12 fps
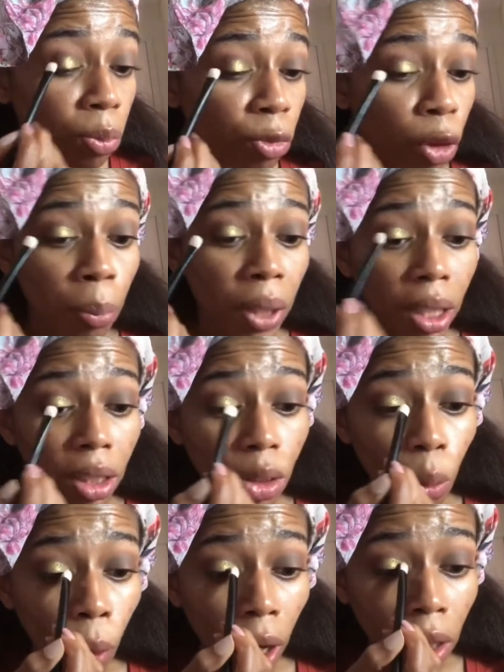forbidden
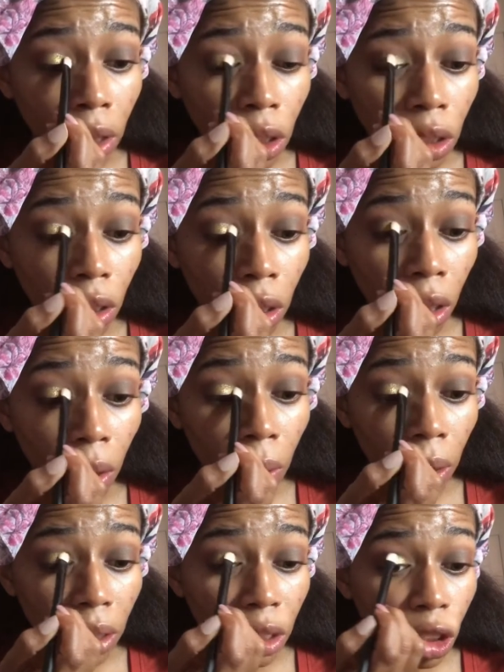to watch. You know,
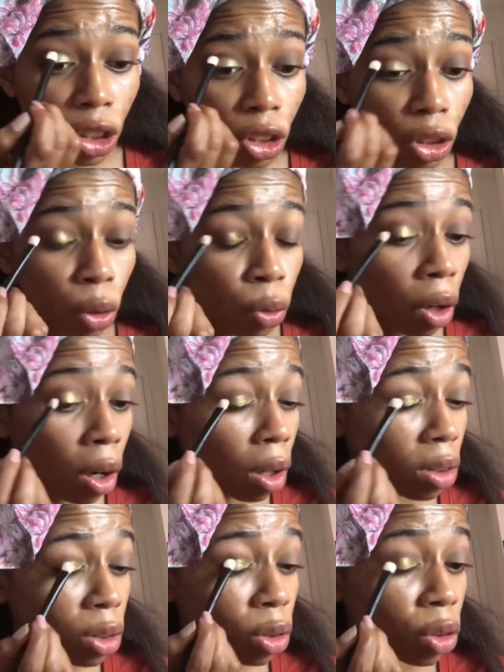it's just so
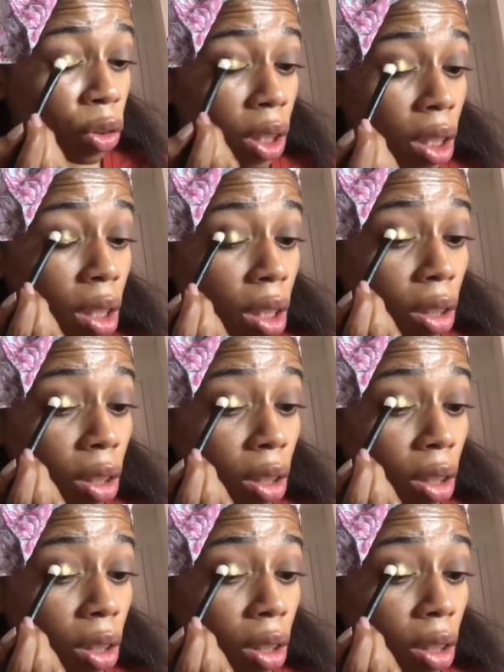raw, so gritty.